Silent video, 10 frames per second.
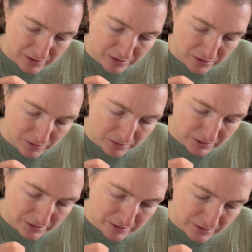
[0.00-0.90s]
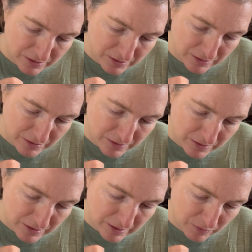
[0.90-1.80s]

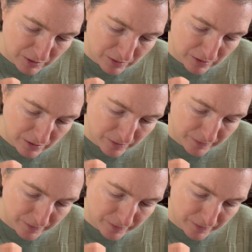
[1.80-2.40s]
golden something or other.